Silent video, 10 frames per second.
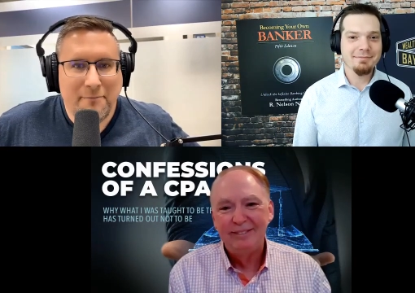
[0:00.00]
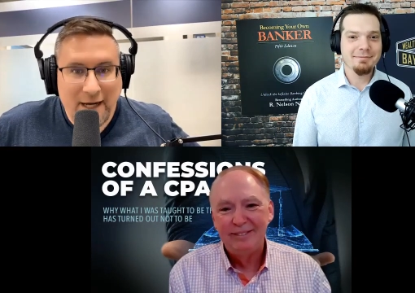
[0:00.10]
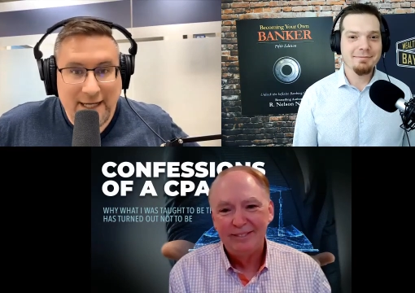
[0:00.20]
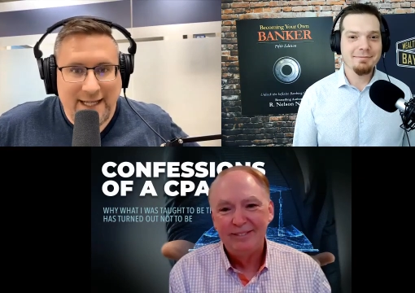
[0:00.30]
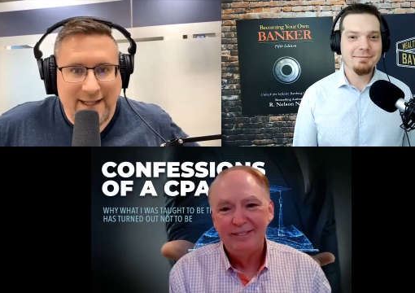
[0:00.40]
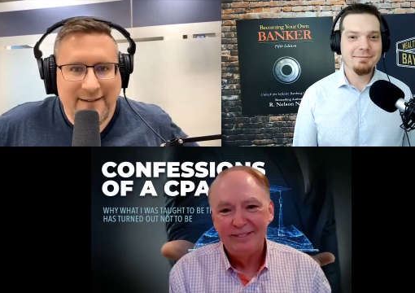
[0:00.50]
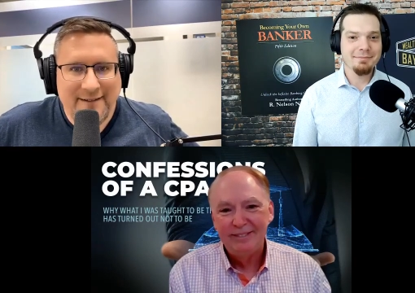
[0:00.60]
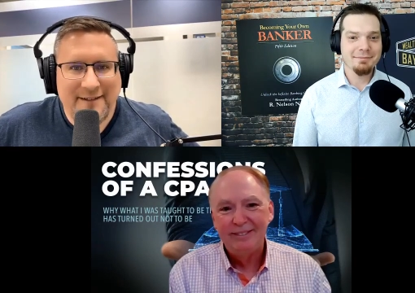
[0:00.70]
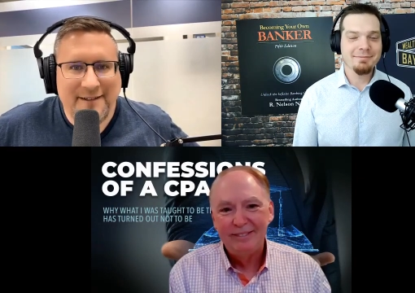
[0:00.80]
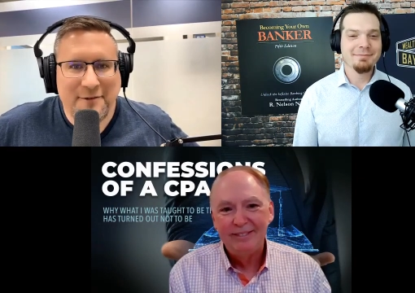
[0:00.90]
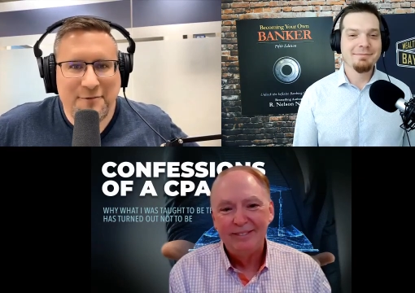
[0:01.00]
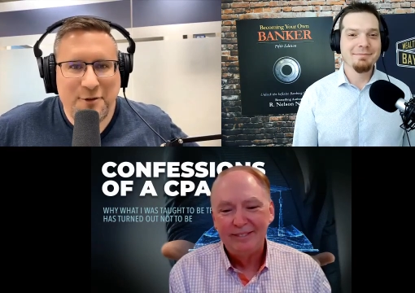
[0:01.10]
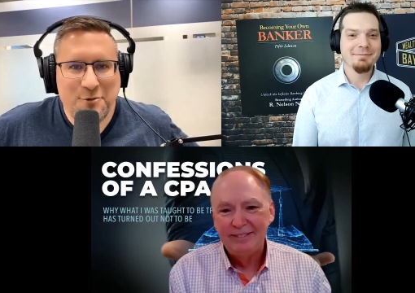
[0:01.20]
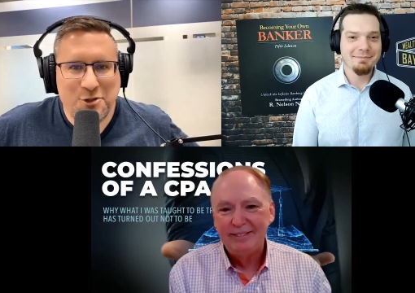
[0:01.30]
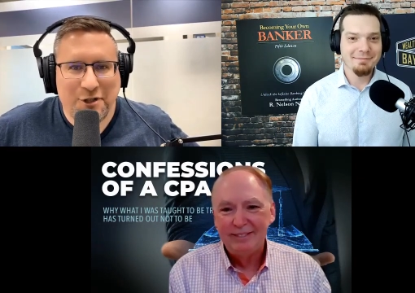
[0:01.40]
Speaker 1: money in the
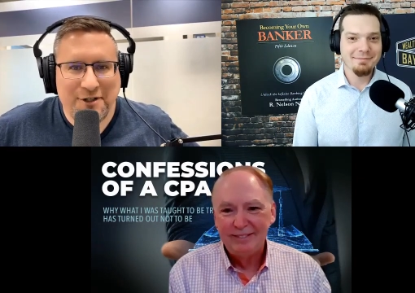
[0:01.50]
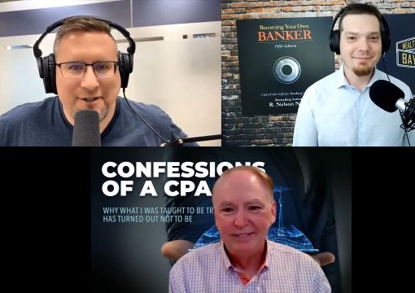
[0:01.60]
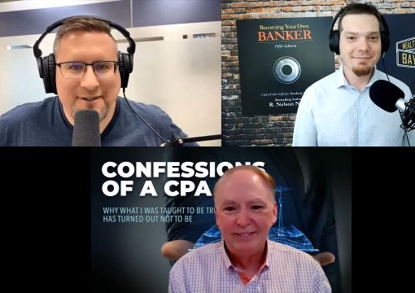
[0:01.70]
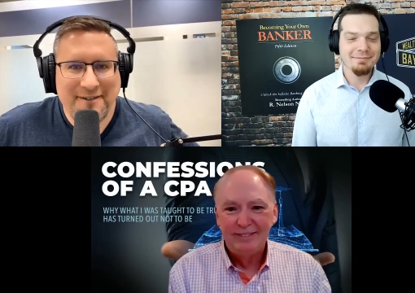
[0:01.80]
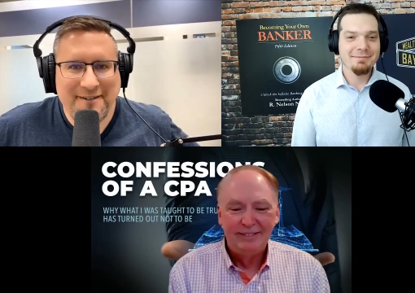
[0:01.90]
future.